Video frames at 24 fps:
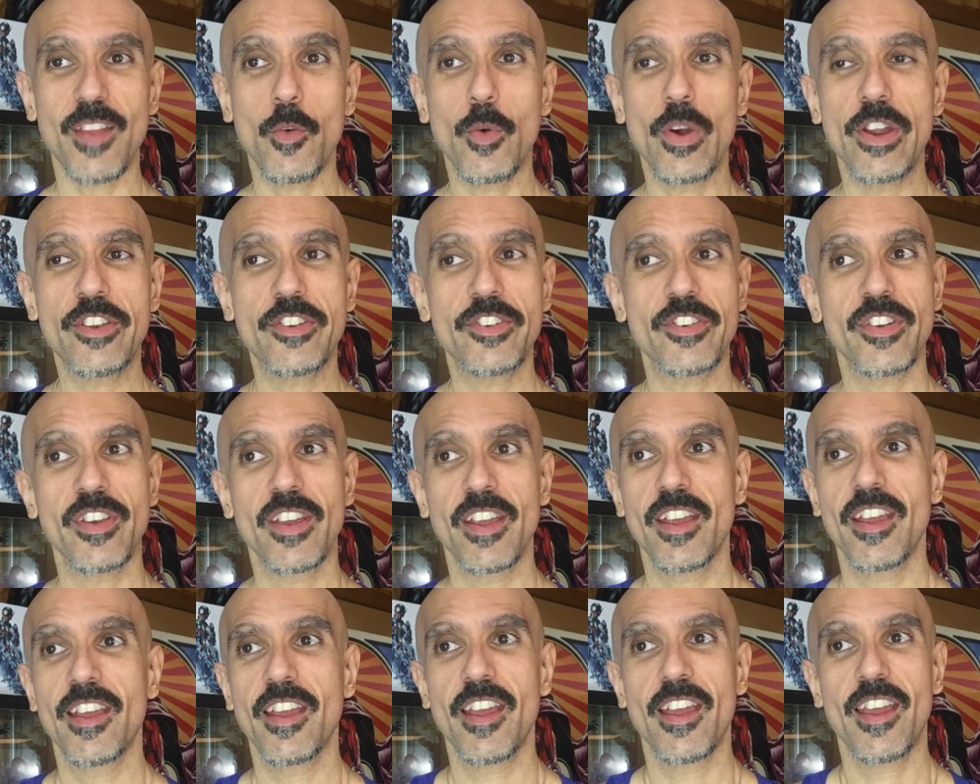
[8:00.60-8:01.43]
which
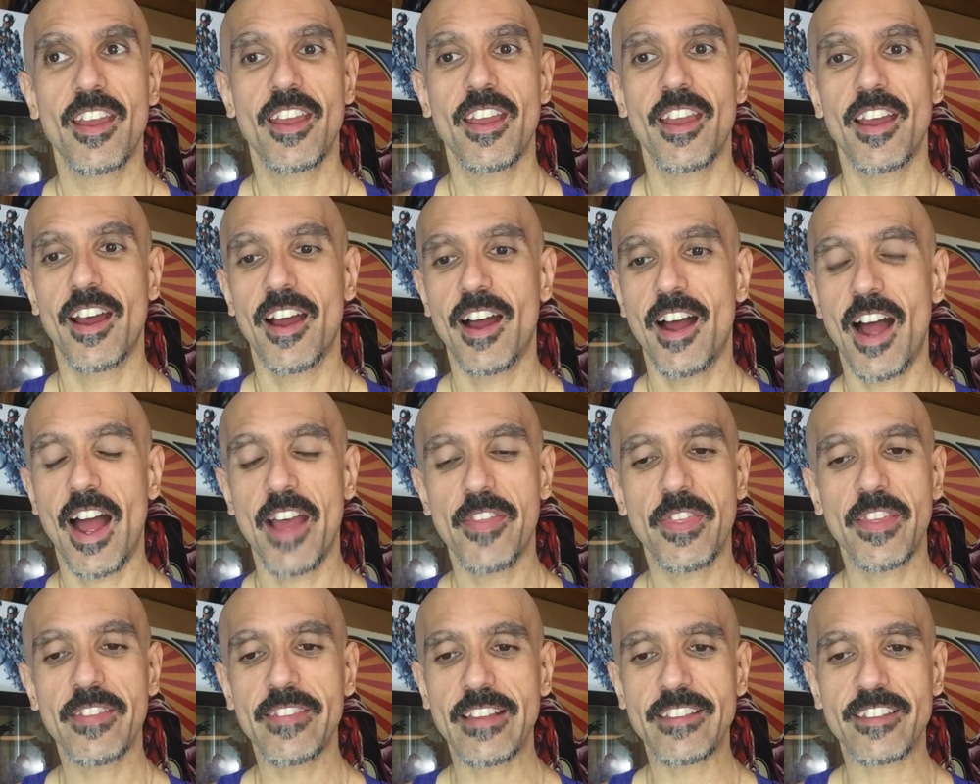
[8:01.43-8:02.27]

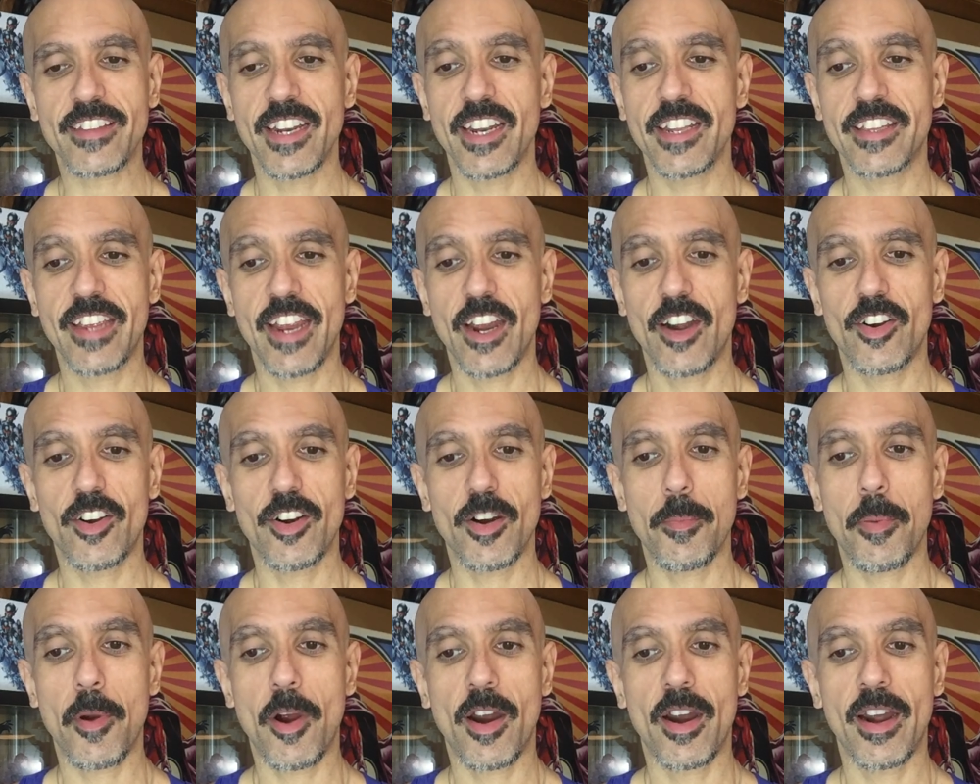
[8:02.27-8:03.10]
I think that's going to tear
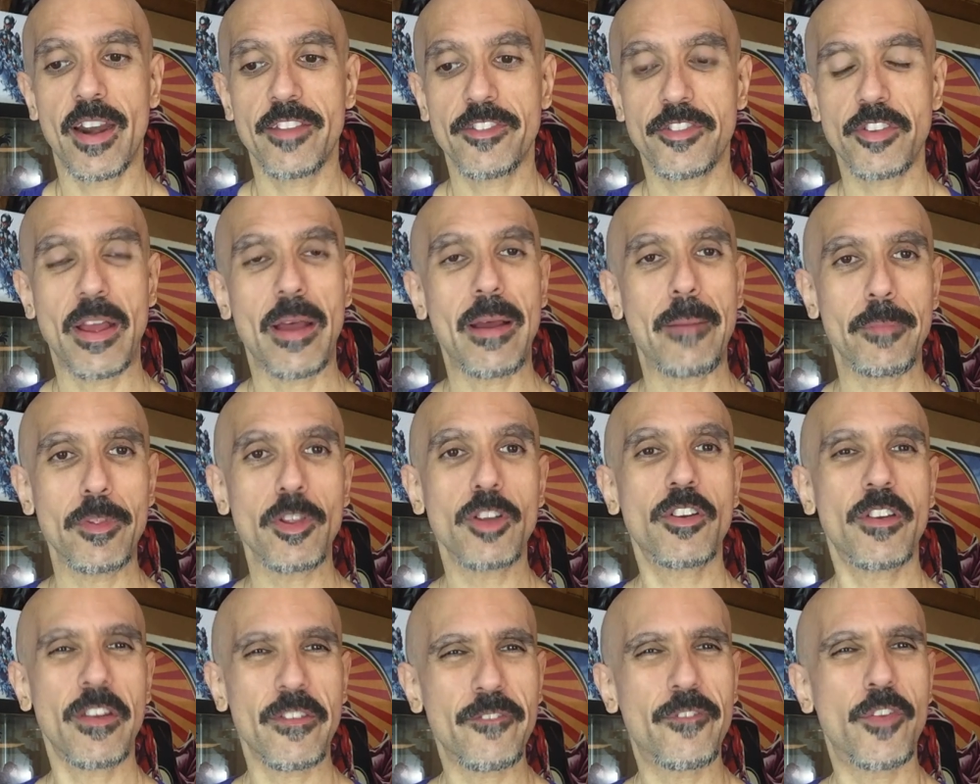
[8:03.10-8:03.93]
her apart. And so I'm
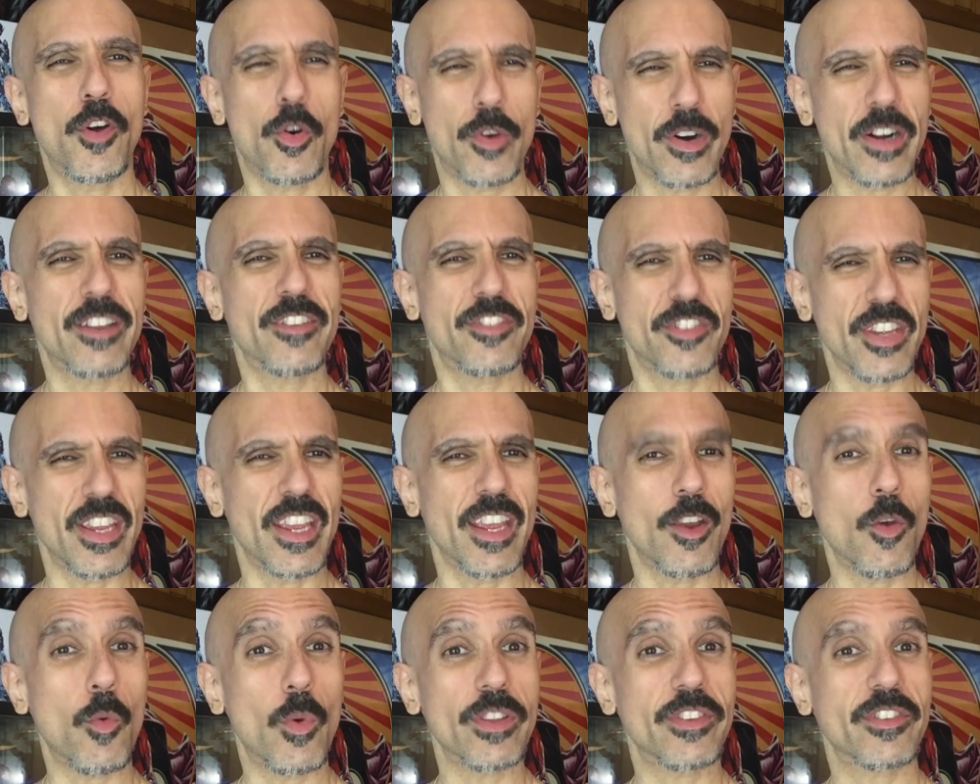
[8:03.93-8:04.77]
looking forward to
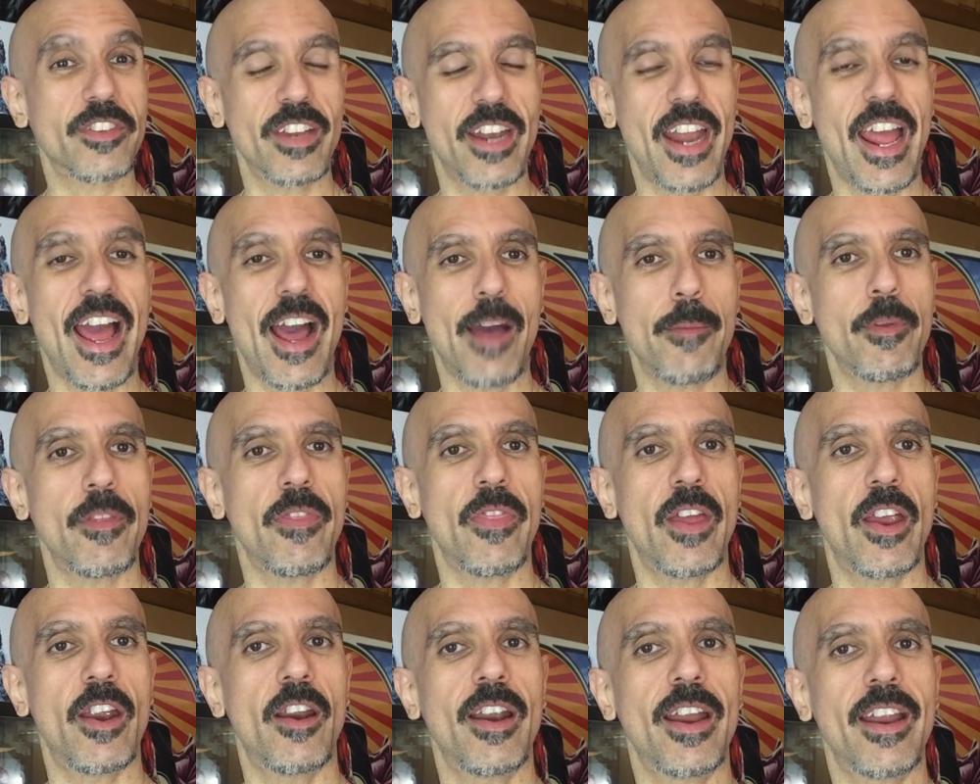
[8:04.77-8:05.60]
seeing what's going to
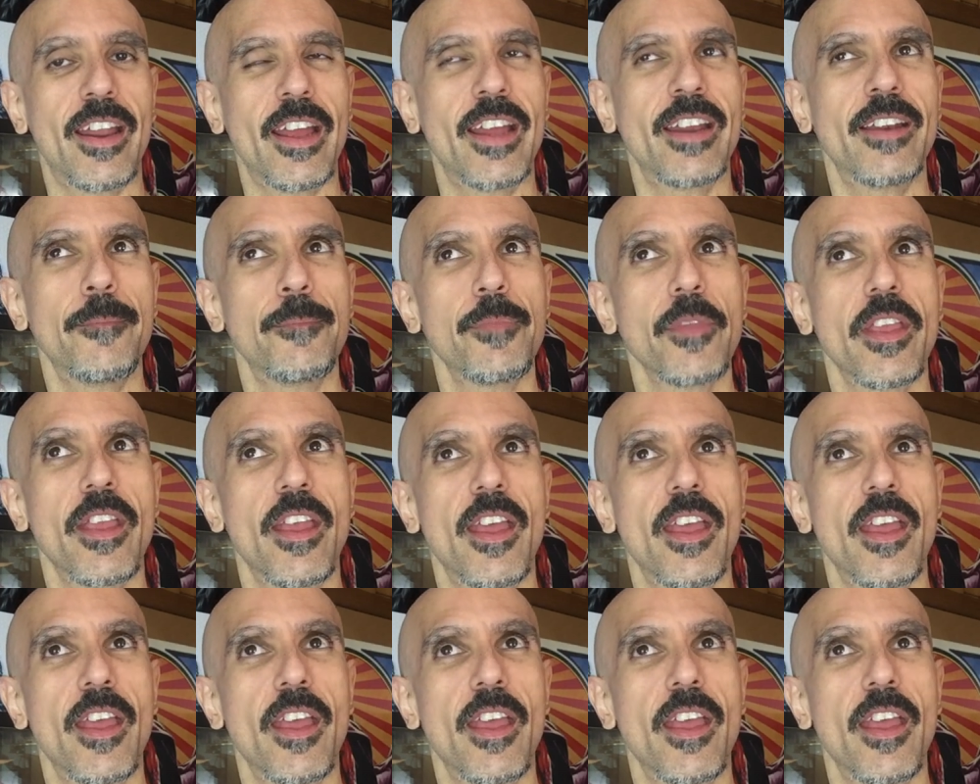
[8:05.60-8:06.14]
happen there.